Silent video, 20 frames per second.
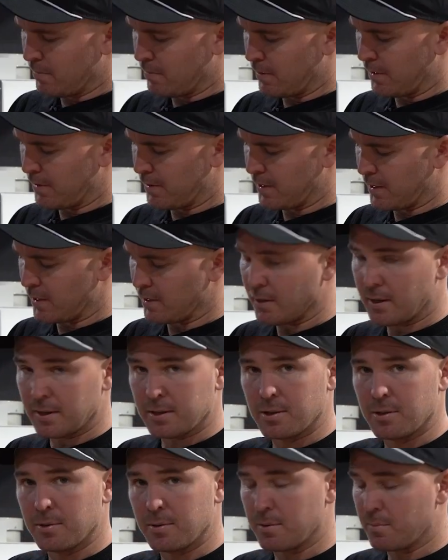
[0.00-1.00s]
One thing I like
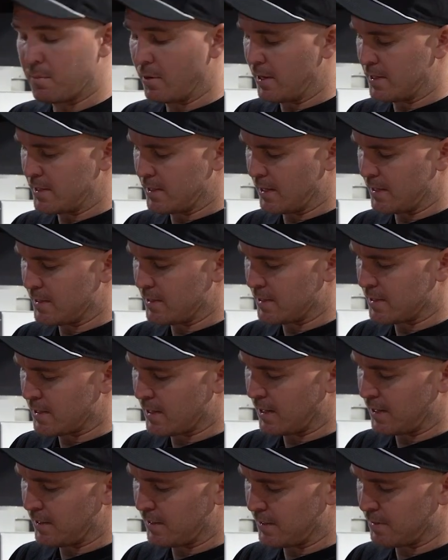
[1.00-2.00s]
to do with the YZs is
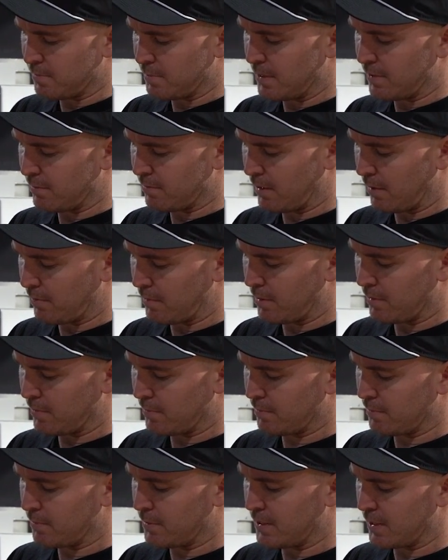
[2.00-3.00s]
cut this bit of rubber
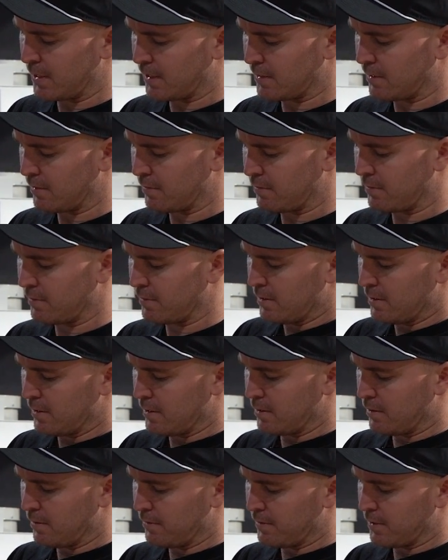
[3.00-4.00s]
protective thing
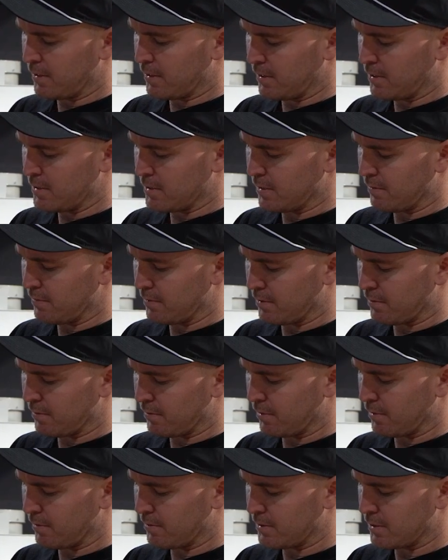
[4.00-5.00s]
off that goes over the throttle,